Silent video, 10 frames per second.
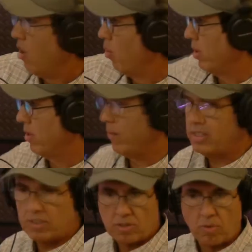One of the
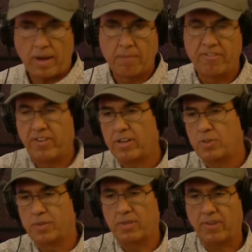reasons why I'm very
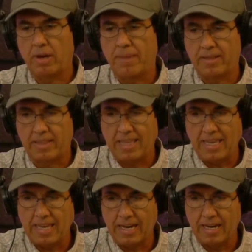specific about
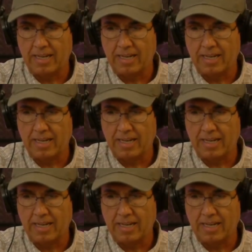the